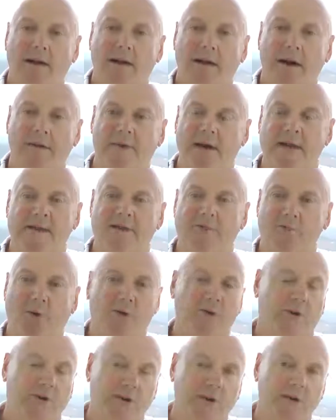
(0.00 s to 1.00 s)
and that's
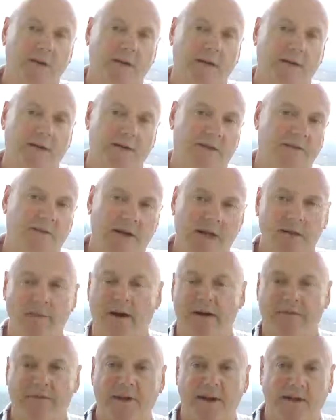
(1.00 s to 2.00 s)
what you're doing. So forget
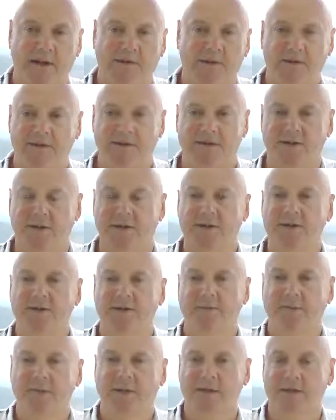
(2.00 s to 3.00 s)
about failure; it doesn't
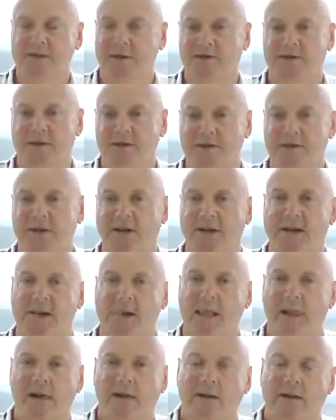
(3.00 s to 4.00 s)
exist. There's no such thing,
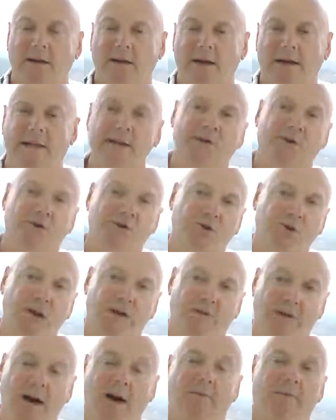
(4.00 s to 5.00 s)
unless of course you
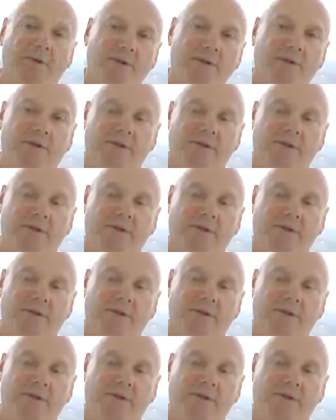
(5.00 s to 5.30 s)
give up.